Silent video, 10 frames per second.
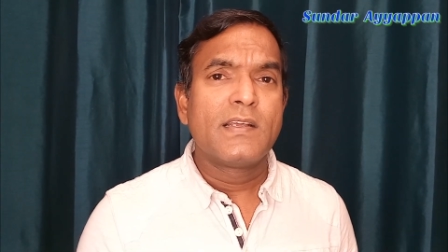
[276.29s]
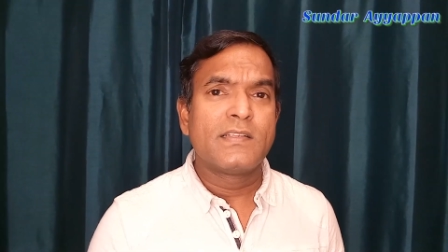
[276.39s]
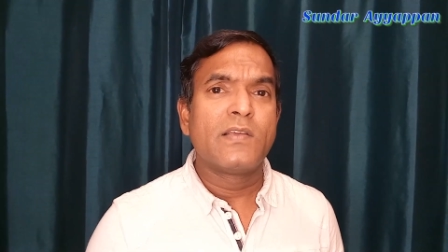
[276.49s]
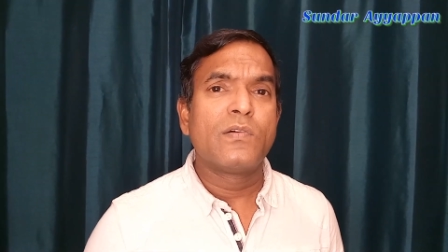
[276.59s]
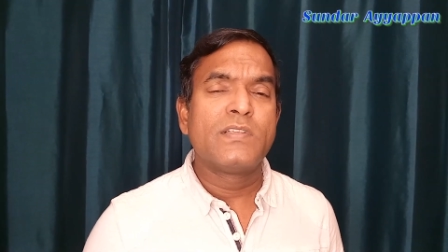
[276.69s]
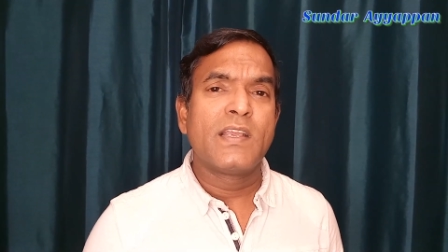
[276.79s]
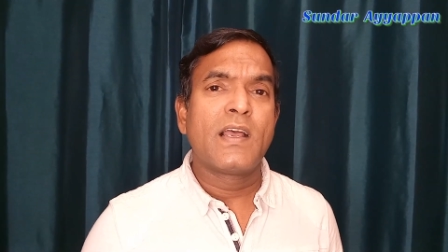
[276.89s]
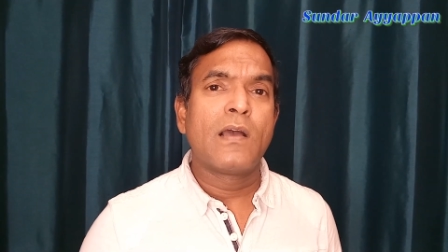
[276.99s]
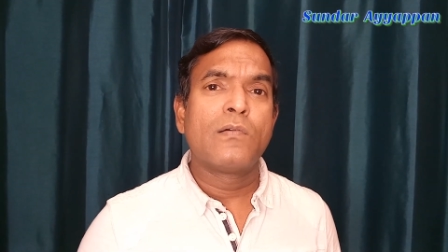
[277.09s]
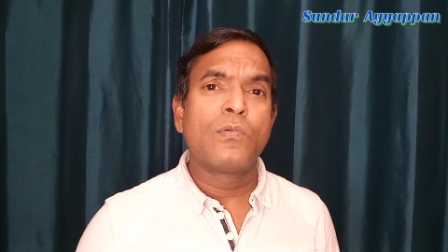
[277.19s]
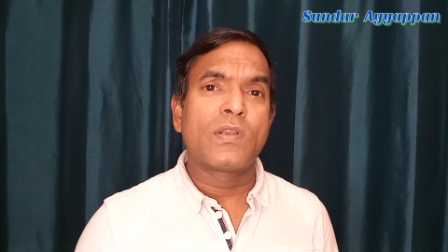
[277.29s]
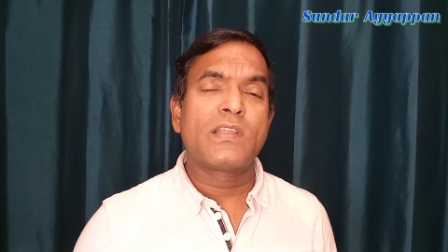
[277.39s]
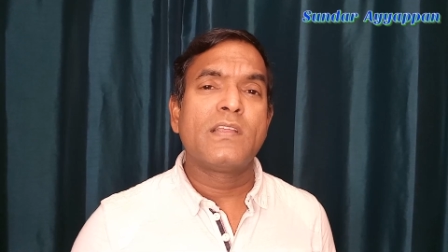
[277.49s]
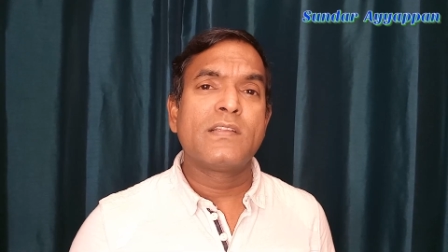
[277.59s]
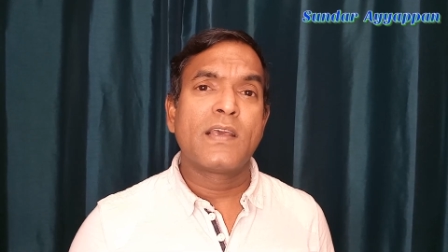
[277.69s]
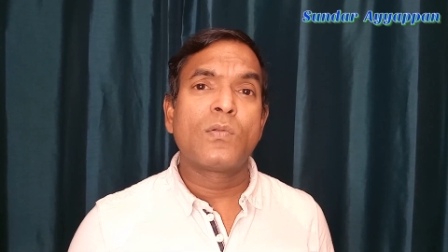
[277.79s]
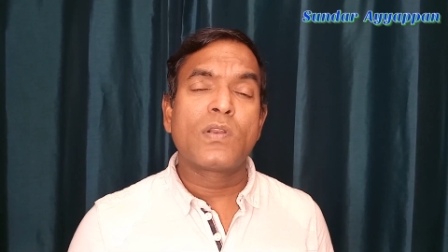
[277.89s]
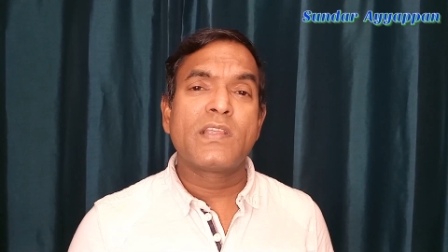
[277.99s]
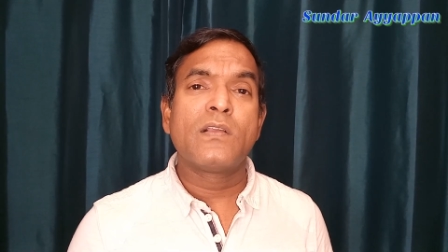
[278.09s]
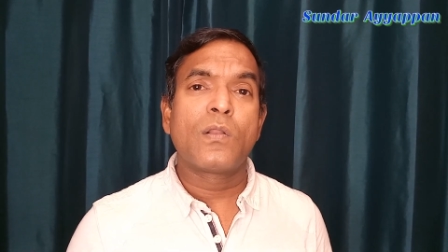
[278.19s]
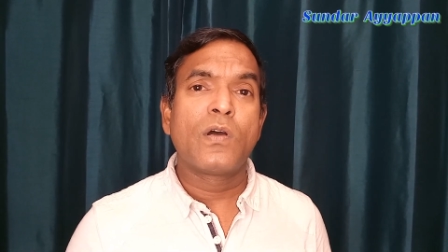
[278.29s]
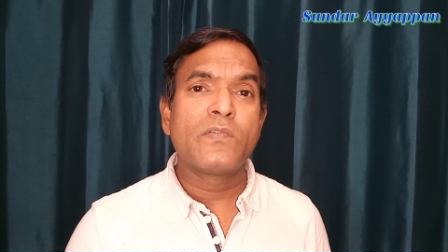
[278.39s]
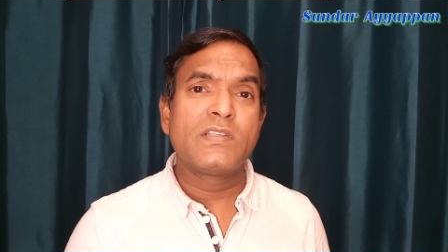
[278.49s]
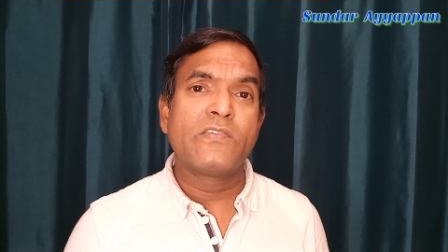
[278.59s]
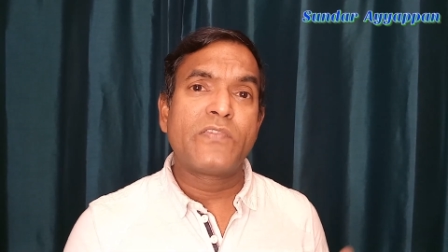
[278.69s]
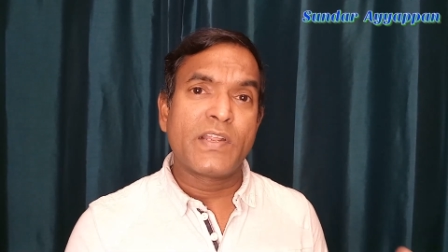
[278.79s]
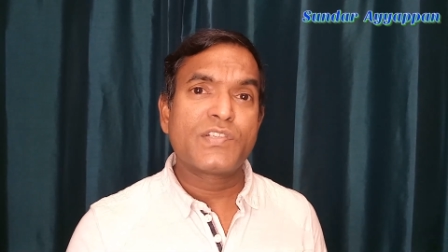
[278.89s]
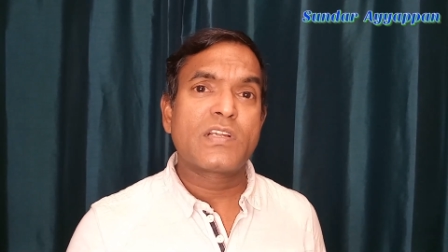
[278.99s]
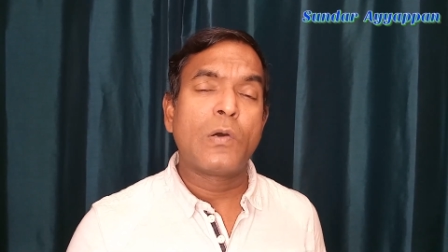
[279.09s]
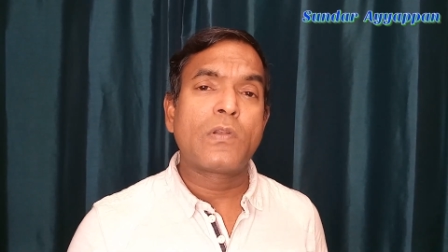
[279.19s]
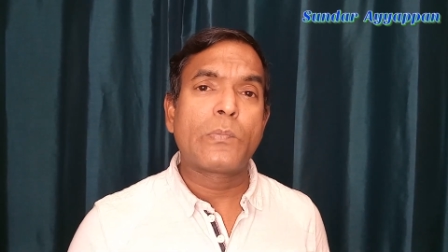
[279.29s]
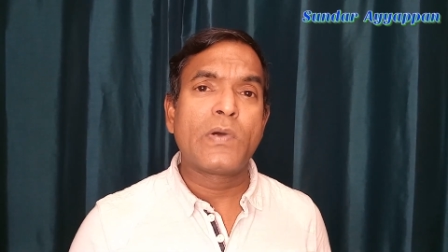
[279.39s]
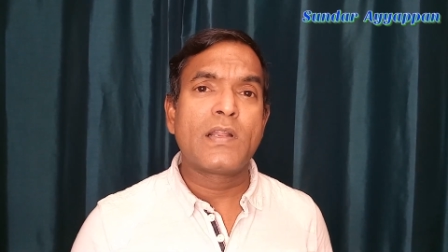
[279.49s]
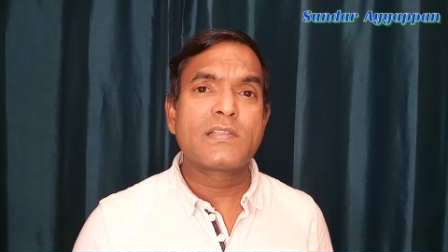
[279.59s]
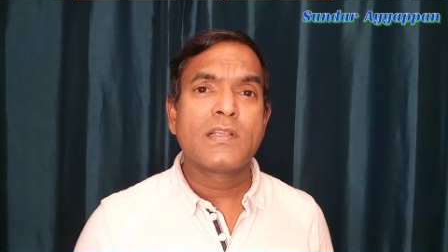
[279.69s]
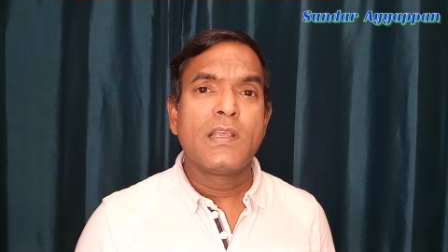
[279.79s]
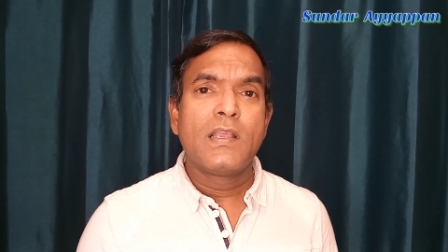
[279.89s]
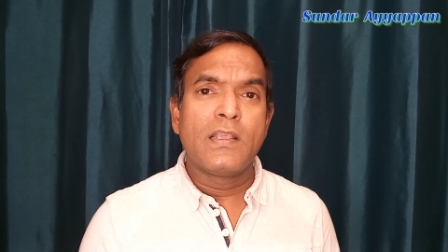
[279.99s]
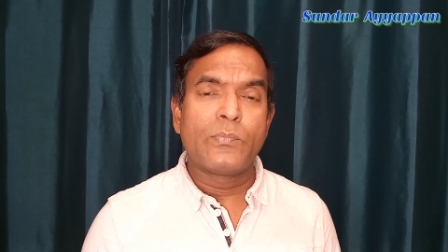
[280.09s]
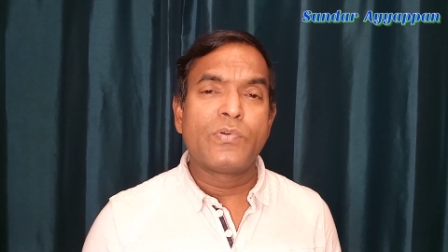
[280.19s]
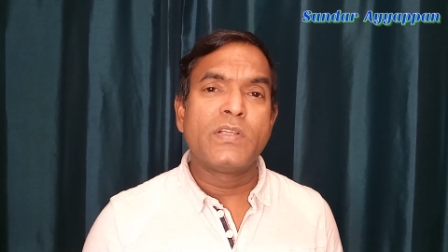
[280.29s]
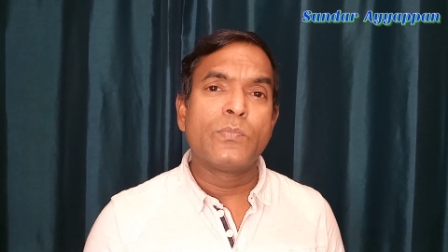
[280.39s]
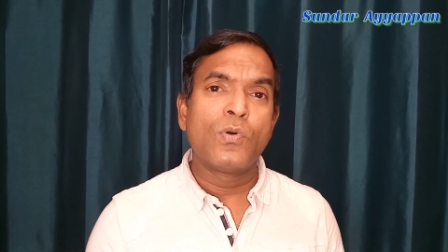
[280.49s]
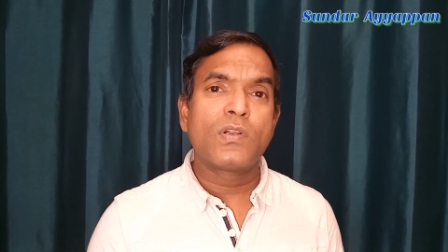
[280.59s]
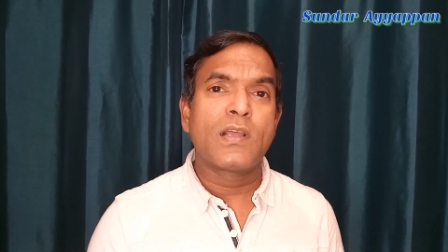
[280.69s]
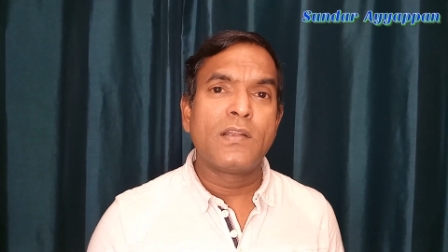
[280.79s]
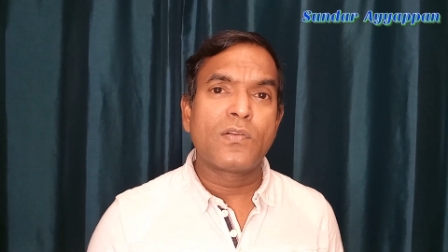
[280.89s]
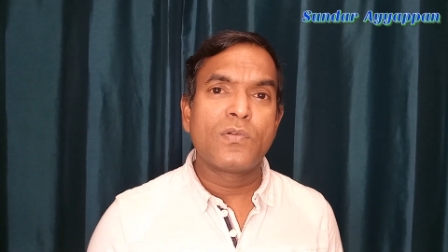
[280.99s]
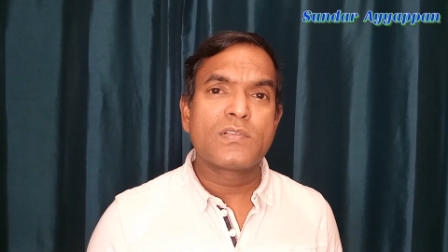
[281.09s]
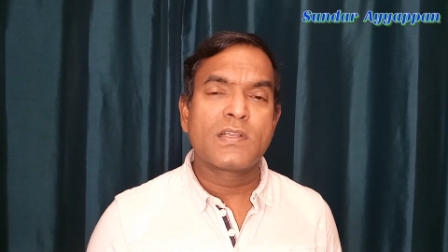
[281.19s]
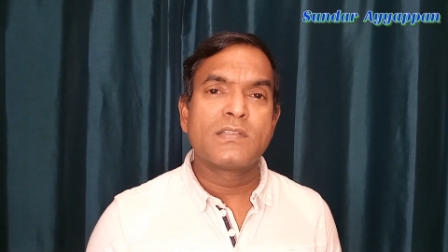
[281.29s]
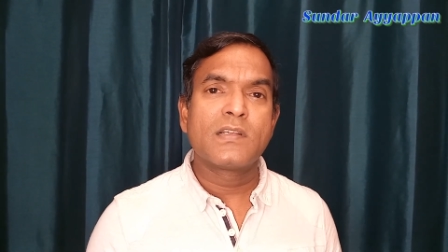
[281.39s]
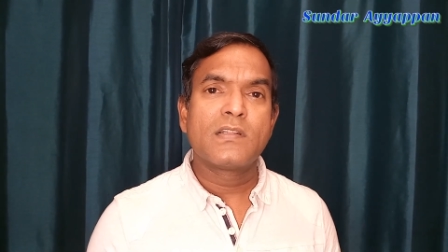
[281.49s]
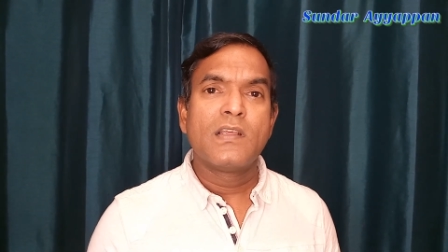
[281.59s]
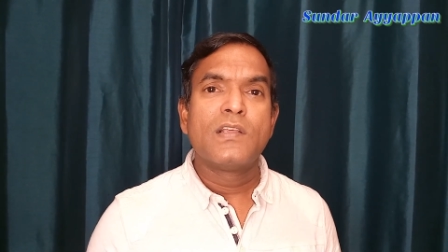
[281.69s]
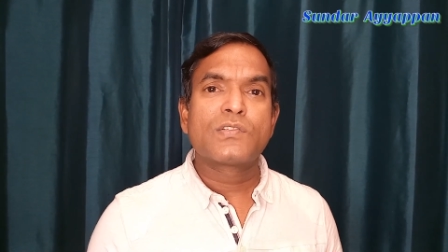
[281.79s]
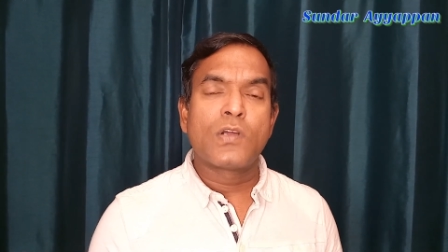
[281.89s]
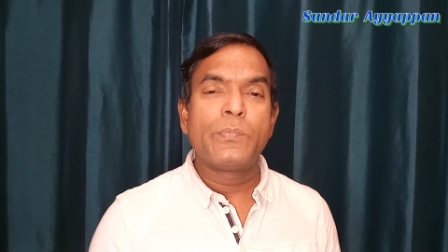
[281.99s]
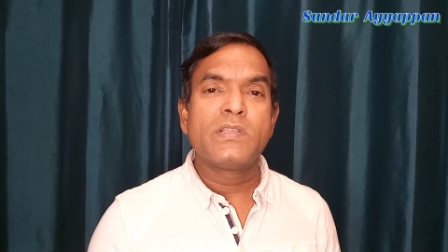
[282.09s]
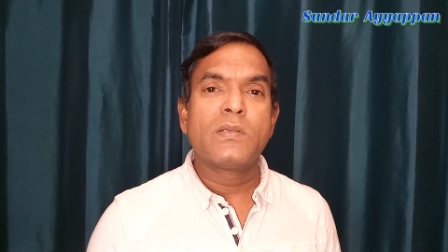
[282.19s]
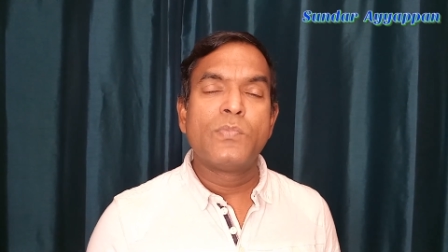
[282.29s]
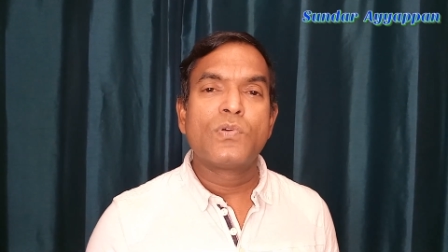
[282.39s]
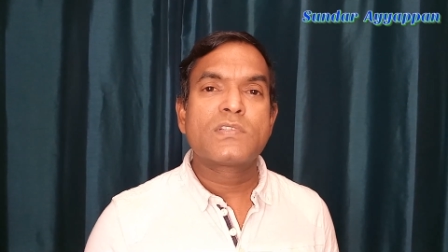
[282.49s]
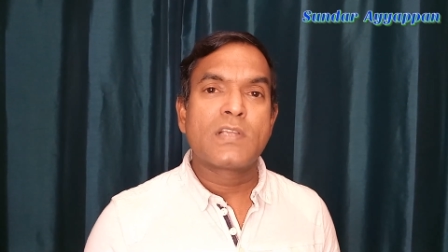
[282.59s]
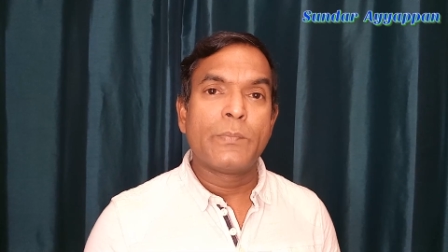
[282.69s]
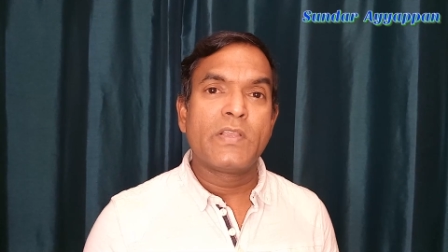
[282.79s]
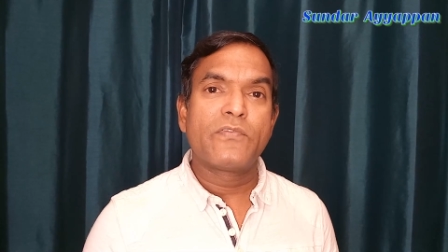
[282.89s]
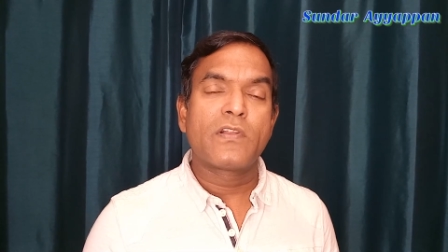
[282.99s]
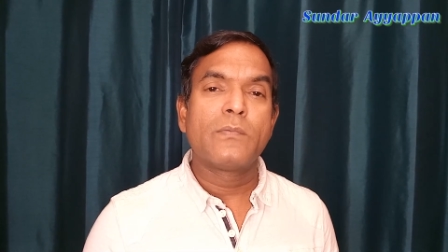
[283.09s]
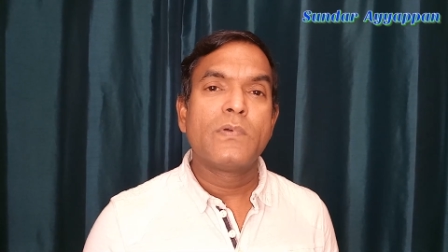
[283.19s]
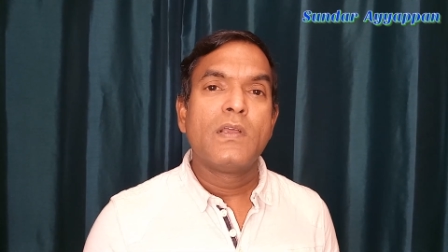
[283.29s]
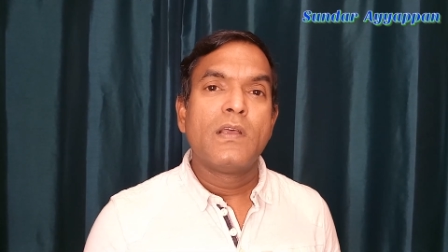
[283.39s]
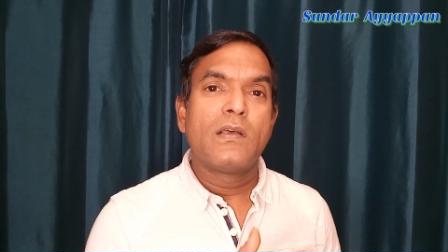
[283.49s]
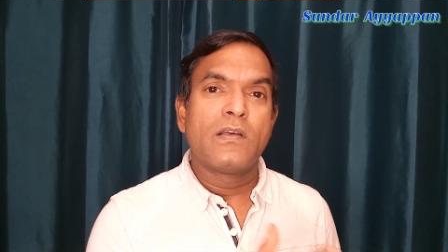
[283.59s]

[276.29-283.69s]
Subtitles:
They are working along with the French counterparts in putting more controls and then stopping the boats coming from